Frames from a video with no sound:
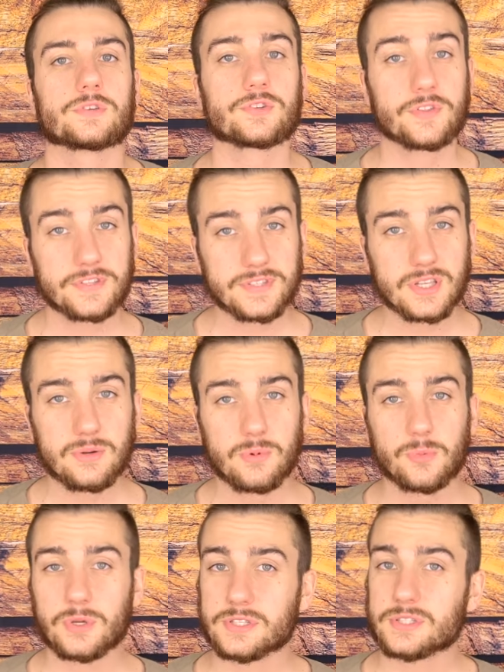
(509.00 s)
So this is gonna
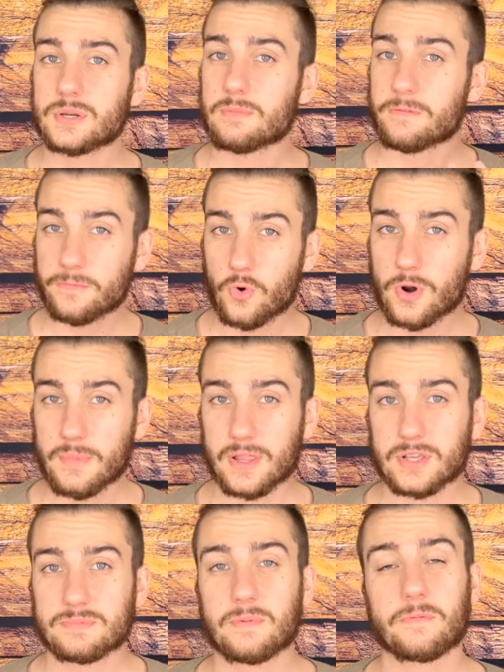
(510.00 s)
move me on to number four on my
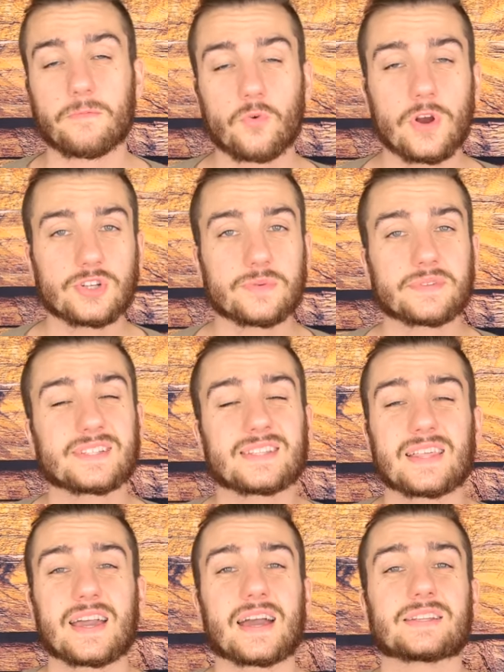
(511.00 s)
list, but before I jumped into
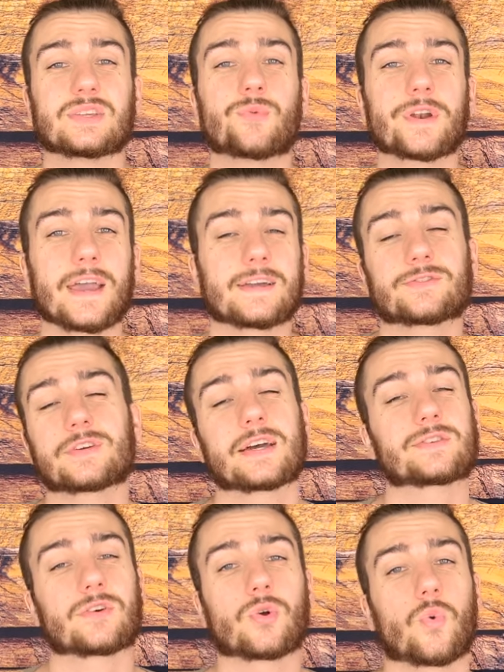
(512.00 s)
that, I did wanna ask you
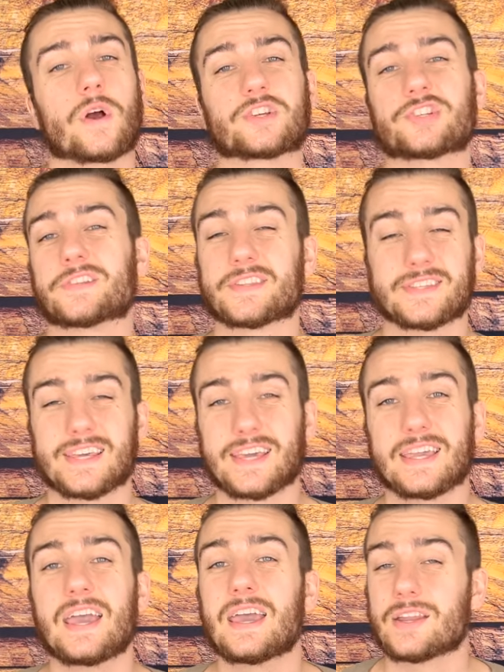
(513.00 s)
guys our question of the
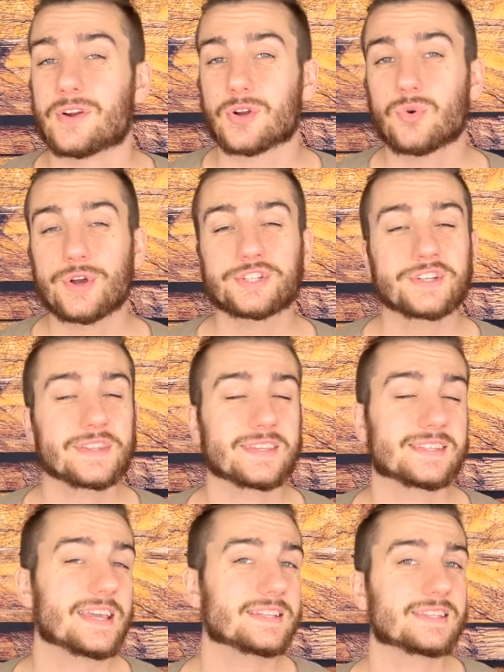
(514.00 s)
day. And our question of the
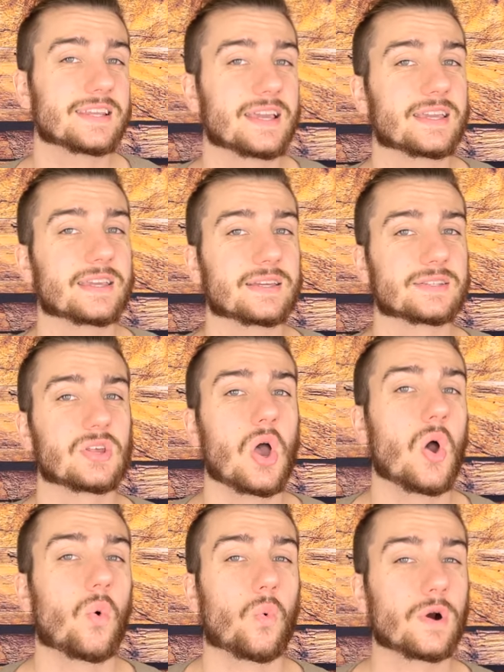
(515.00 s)
day today is,
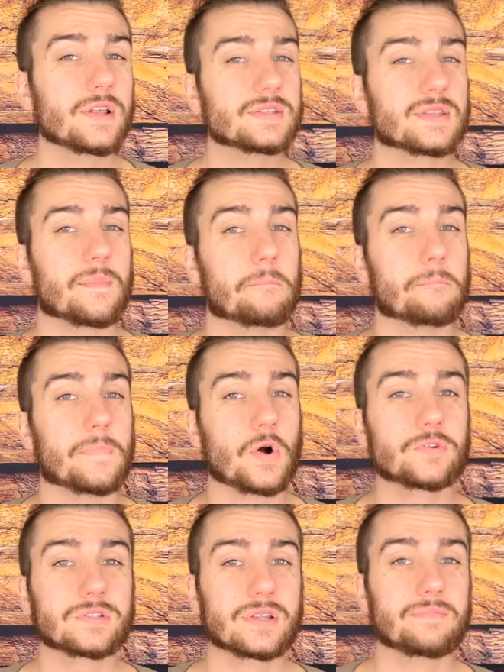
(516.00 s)
what is the
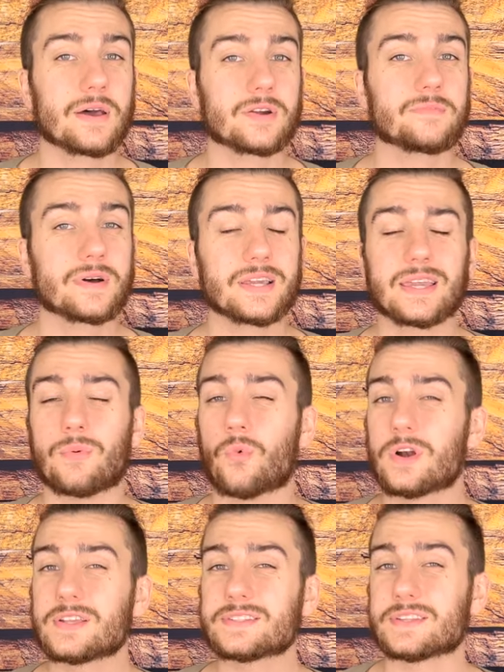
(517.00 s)
most amount of money and
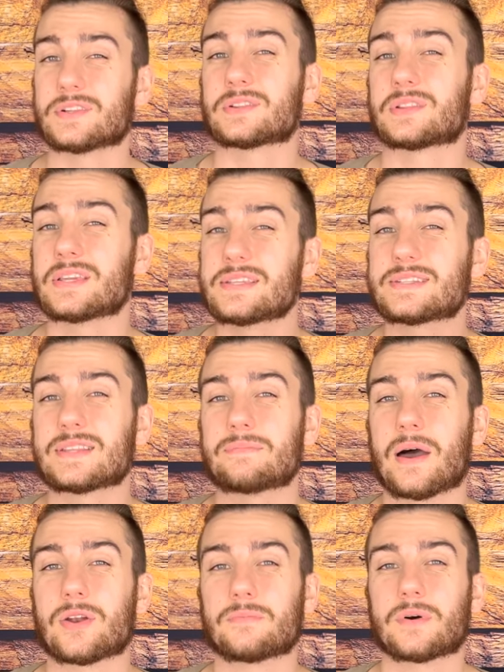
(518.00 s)
what is the least
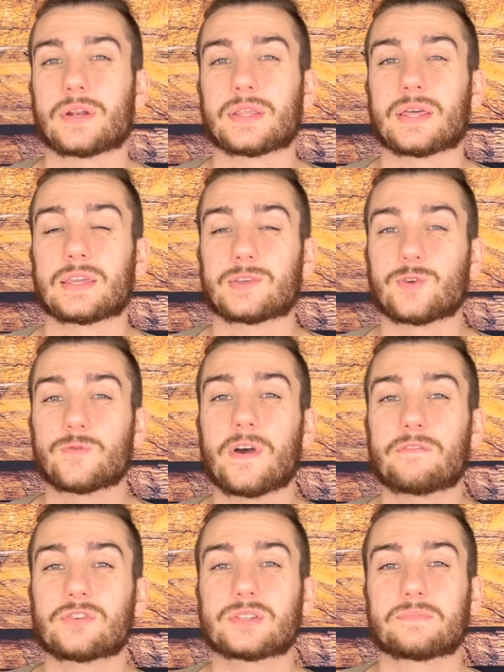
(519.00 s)
amount of money that you've
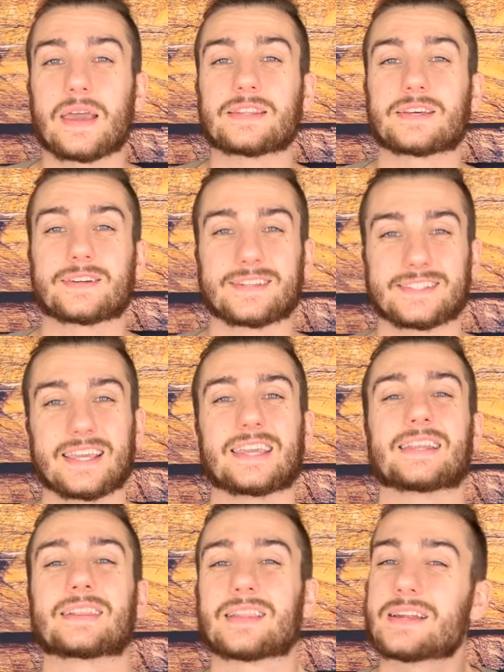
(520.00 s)
ever spent on a
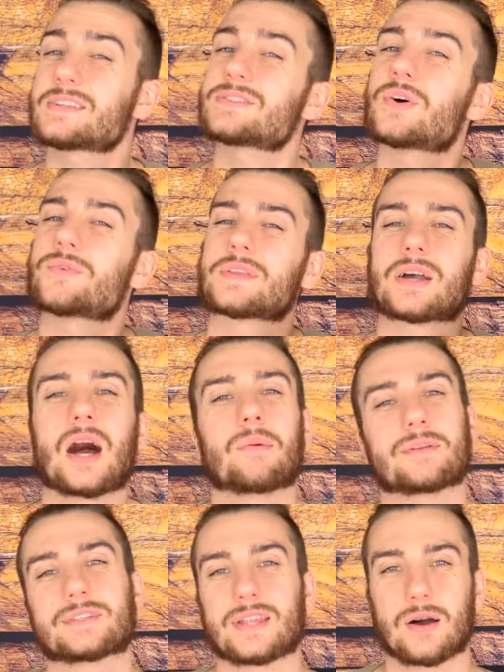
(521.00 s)
date? Let us know in the
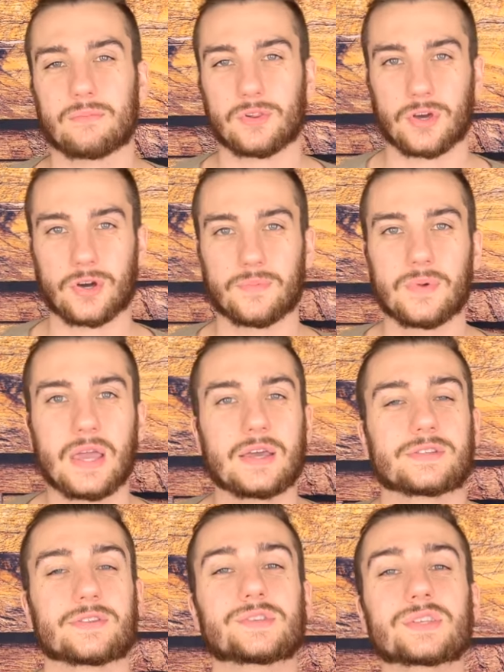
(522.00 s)
comments down below.
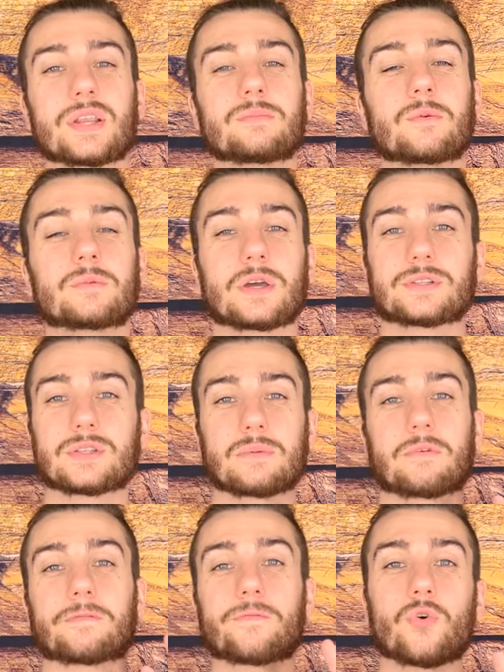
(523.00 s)
So this is gonna move me on to
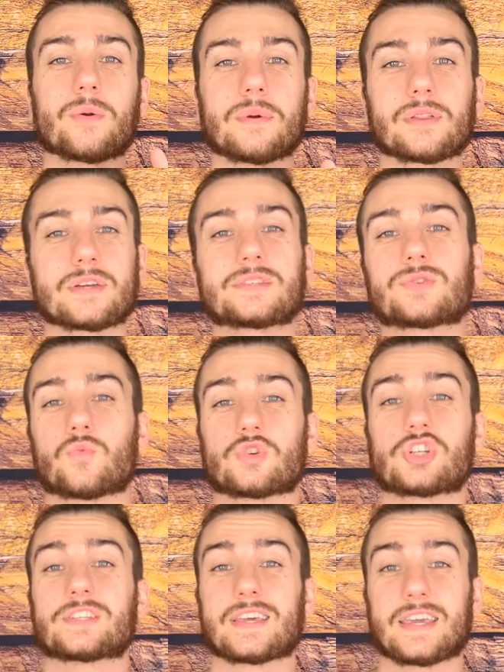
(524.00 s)
number four on my list, which is